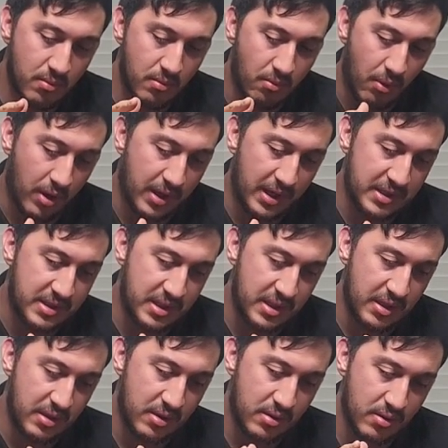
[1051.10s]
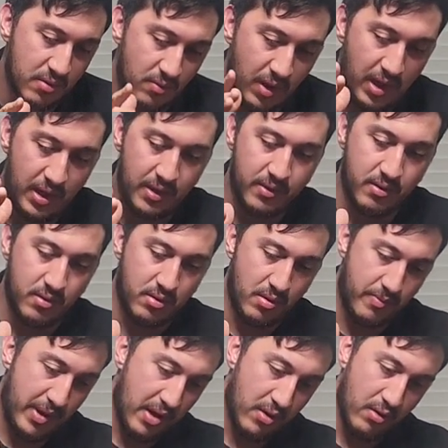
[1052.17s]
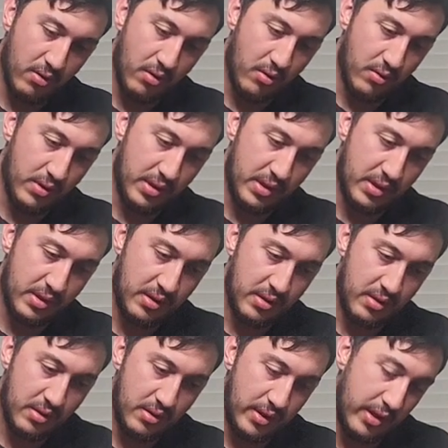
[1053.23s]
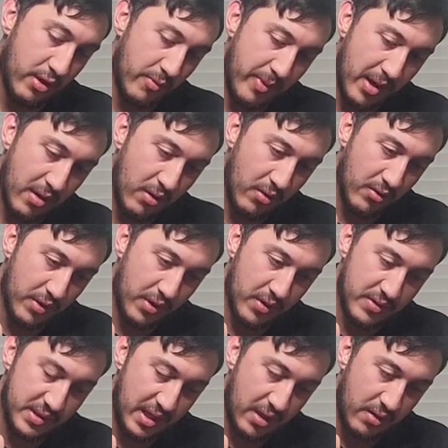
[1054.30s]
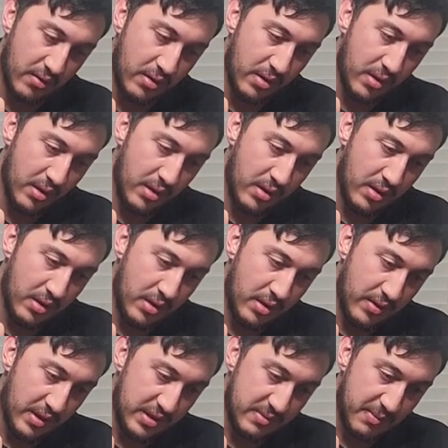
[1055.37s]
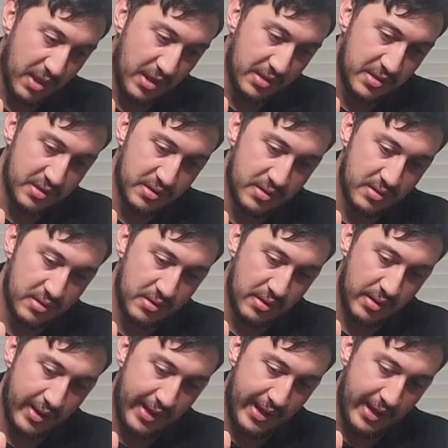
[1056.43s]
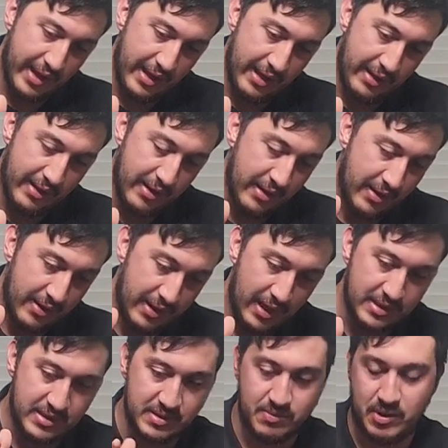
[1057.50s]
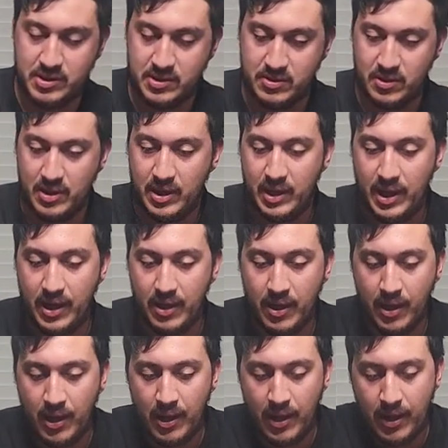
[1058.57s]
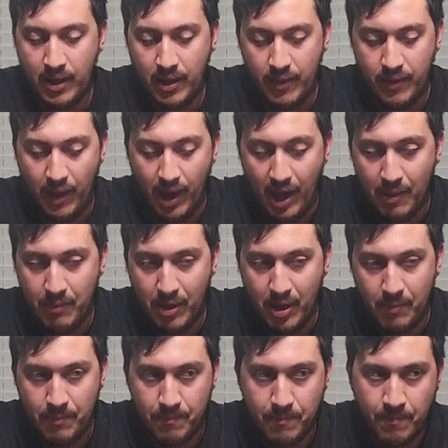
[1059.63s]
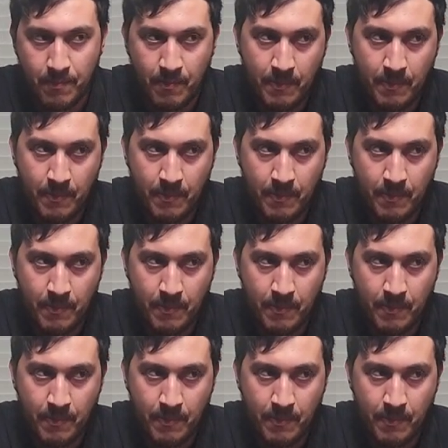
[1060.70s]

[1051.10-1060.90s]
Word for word: Mark 18, right? The barrel only, the inner barrel only goes out this much, and that's as much as you're gonna get. The hop up